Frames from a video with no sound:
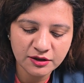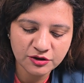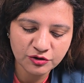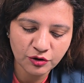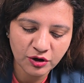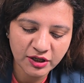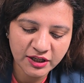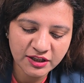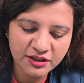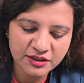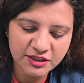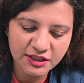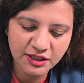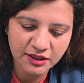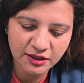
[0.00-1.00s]
is called as
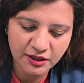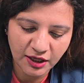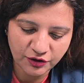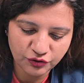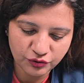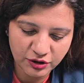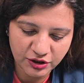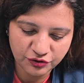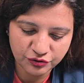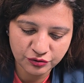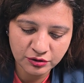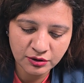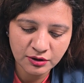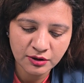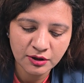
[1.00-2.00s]
denaturation,